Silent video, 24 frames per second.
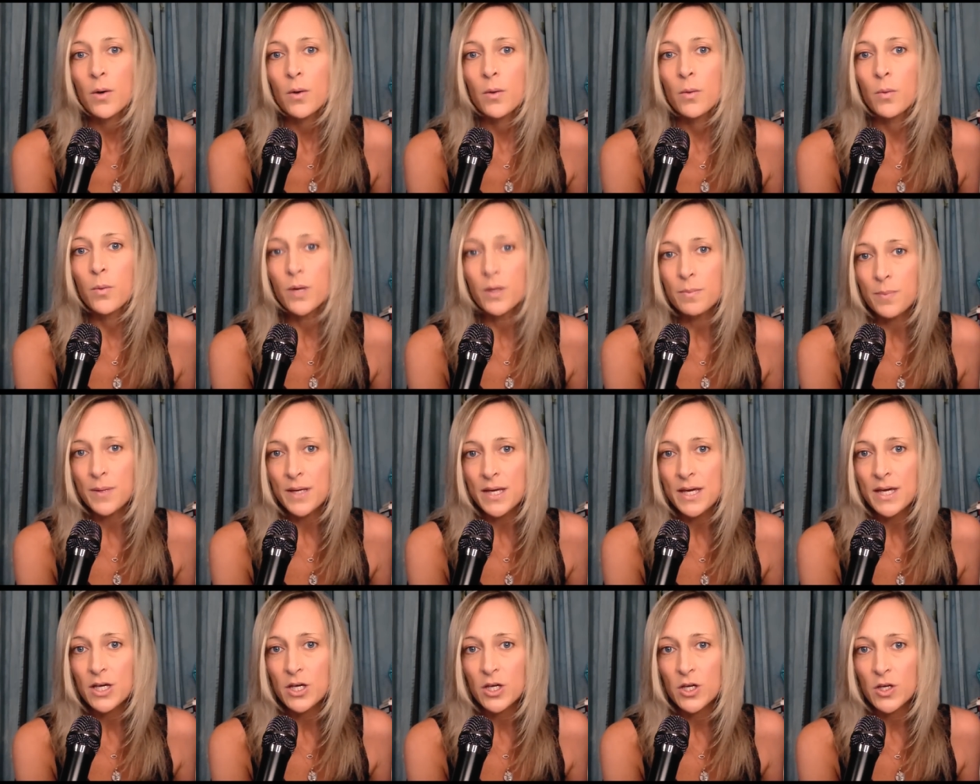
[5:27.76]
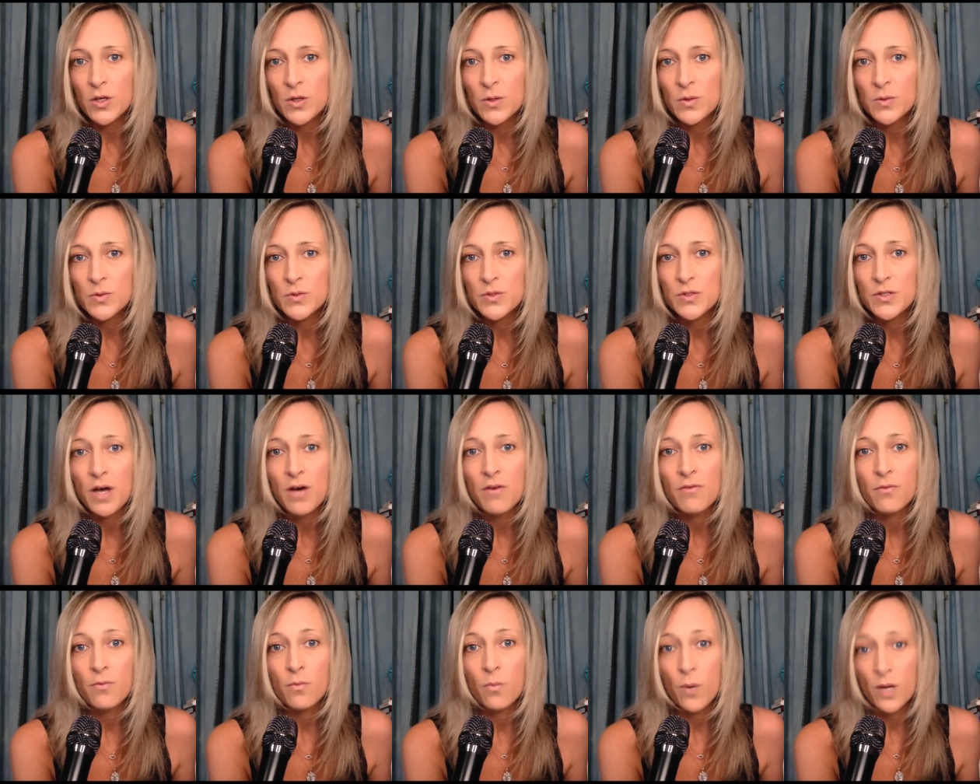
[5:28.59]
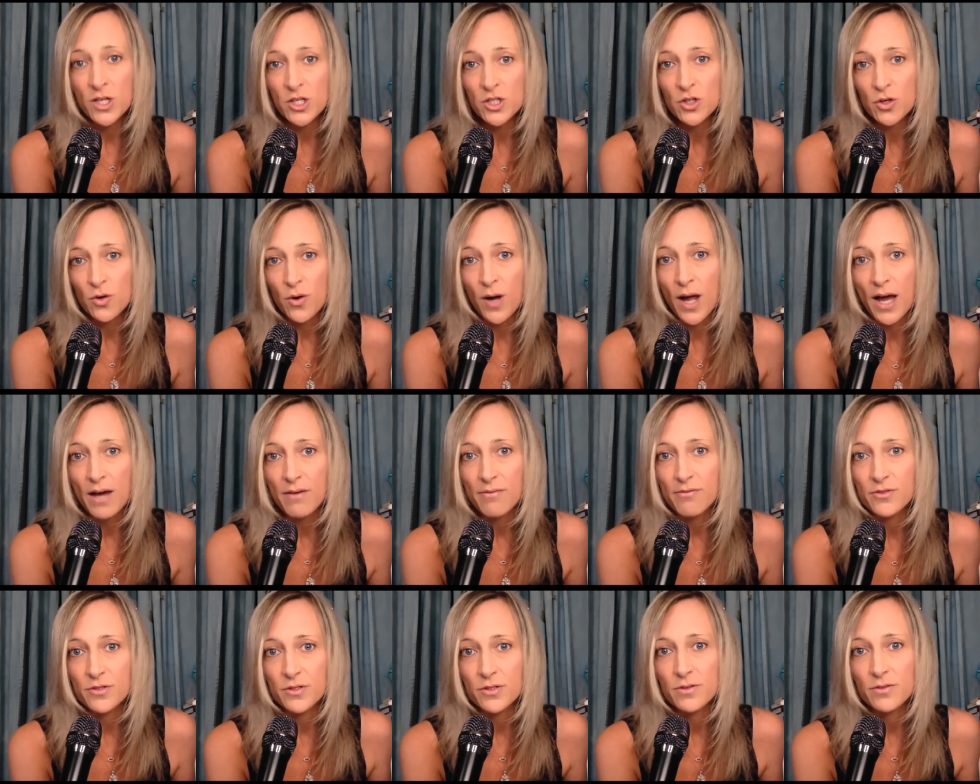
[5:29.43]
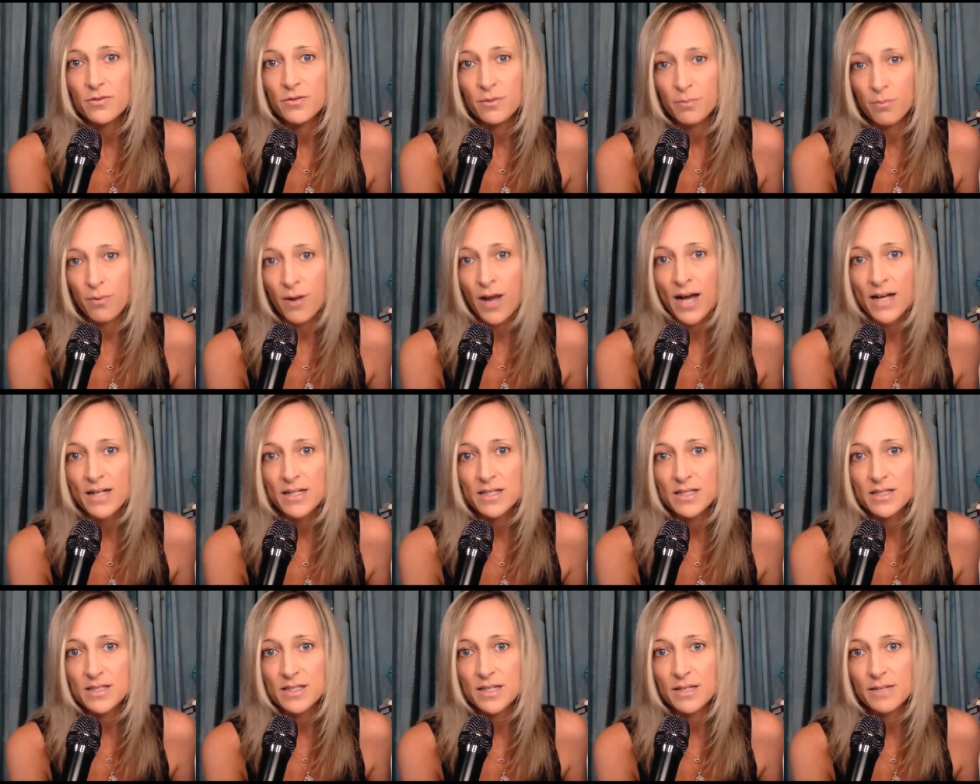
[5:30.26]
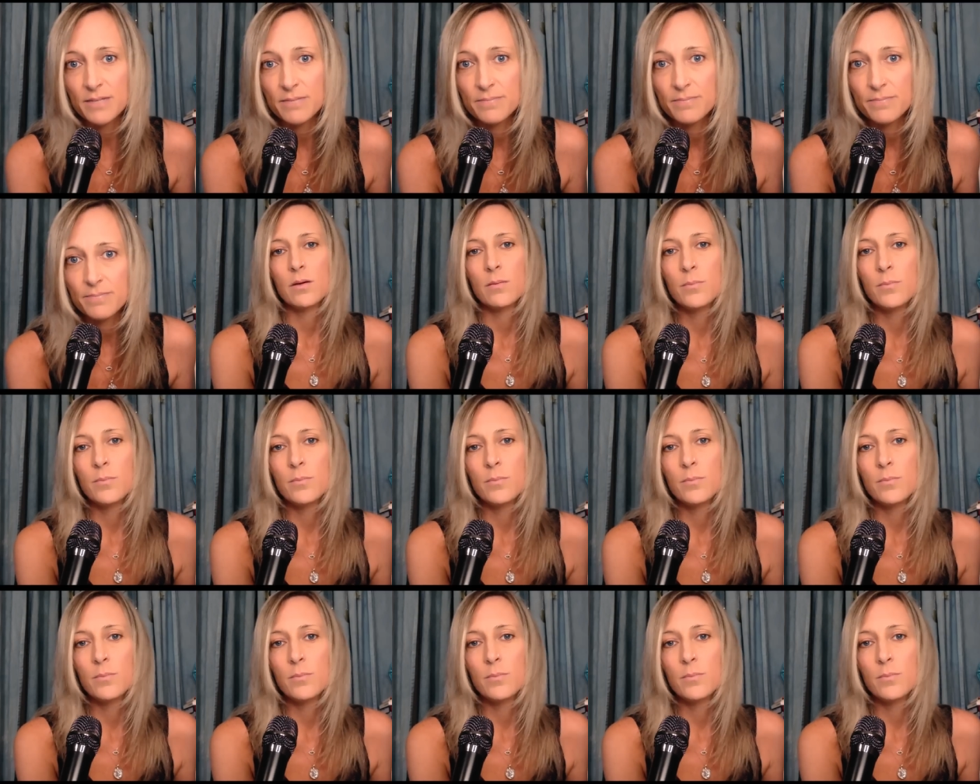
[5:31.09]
would be accused of witchcraft for practicing.